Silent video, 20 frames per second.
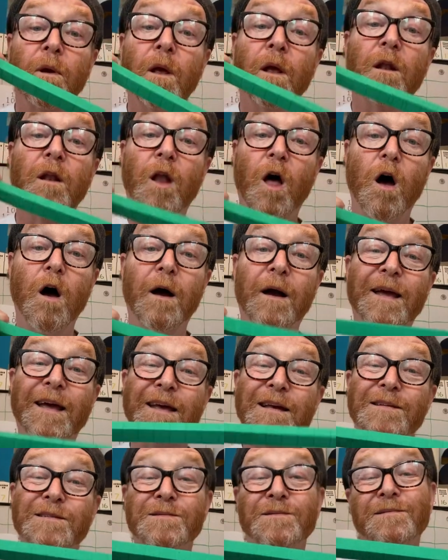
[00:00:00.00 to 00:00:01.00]
Long
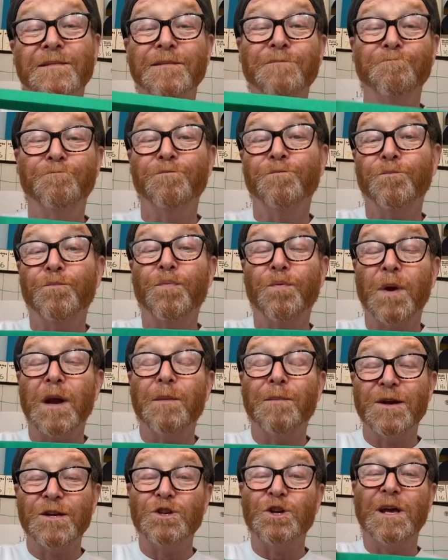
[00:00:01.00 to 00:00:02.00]
is pretty
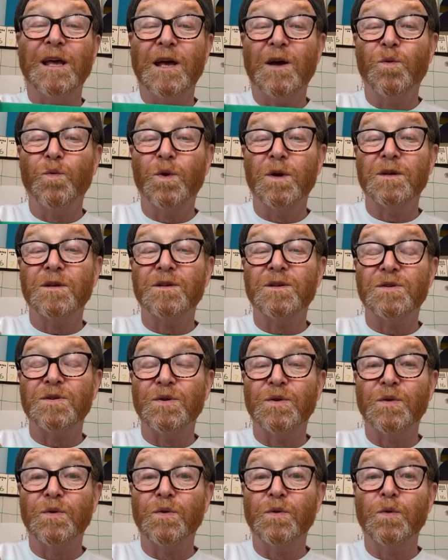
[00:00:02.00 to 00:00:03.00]
much equal
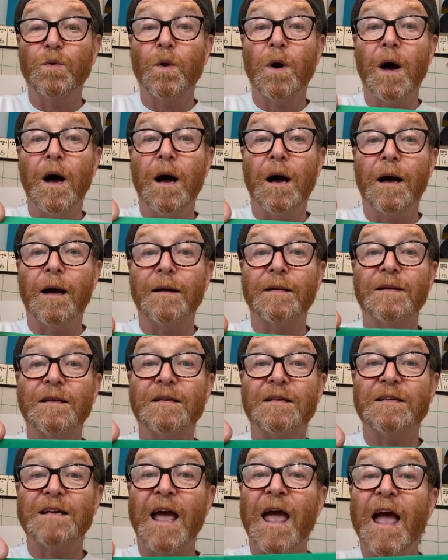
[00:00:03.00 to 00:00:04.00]
to
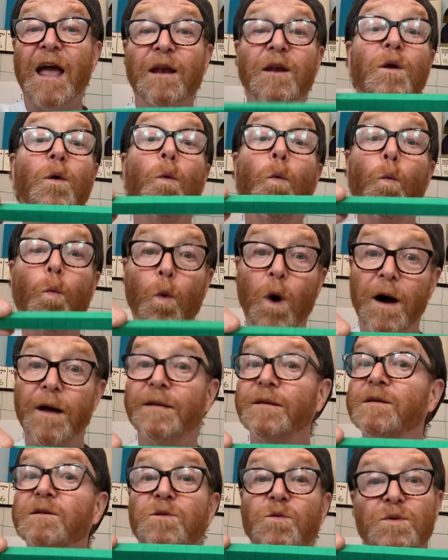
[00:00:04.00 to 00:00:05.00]
10
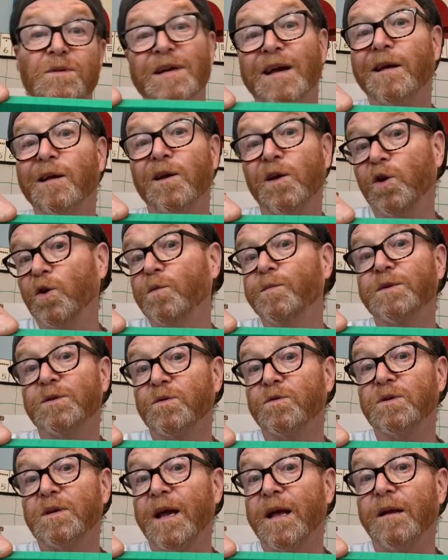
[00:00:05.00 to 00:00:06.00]
ones or 10 cubes or
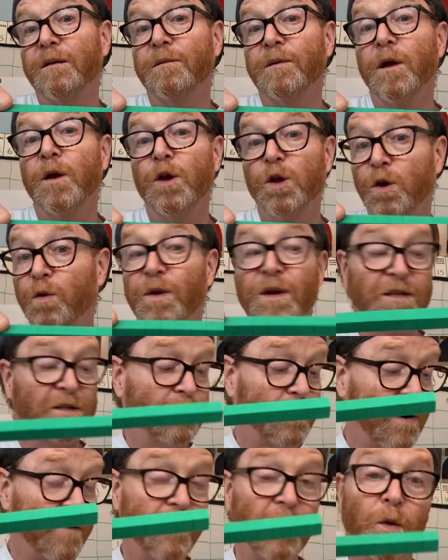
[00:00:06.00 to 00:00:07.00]
10 units,
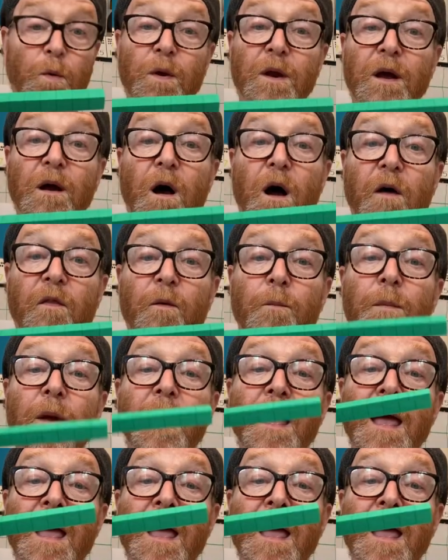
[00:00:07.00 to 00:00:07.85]
whatever you want to call them.